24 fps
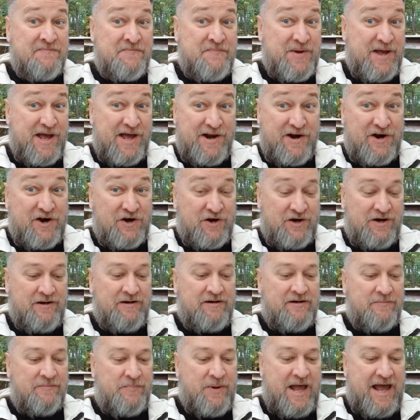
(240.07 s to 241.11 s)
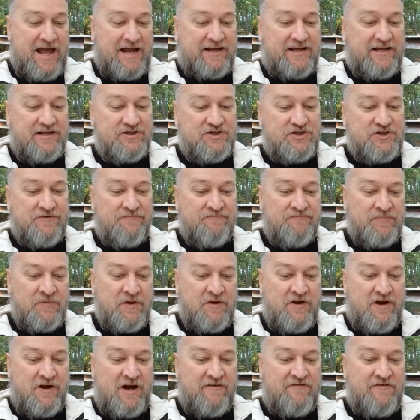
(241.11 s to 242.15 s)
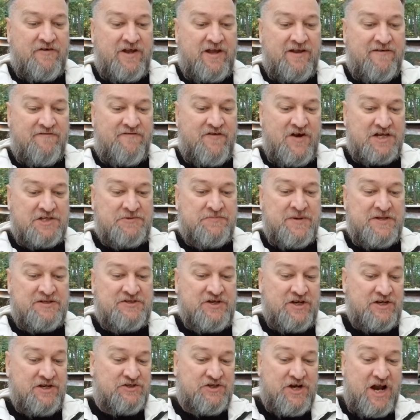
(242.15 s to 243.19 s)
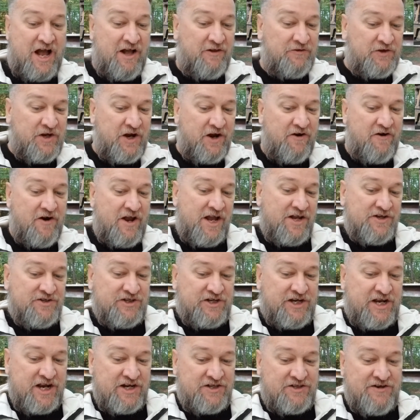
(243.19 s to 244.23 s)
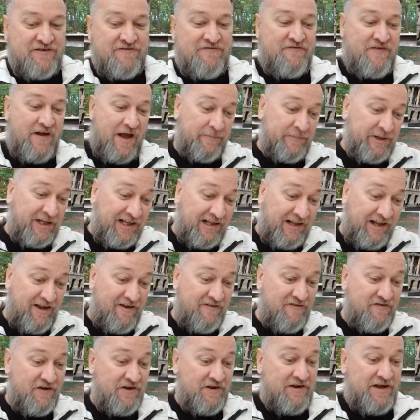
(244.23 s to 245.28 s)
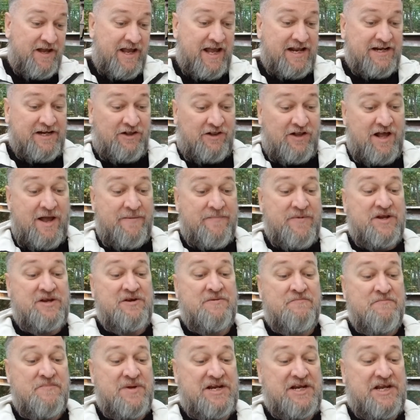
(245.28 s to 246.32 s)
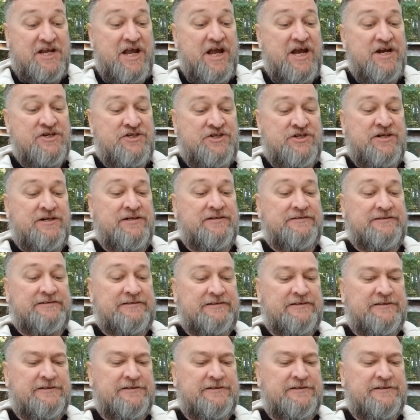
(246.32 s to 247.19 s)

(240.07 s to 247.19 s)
Better package of investments in childcare, education, family leave, and climate mitigation.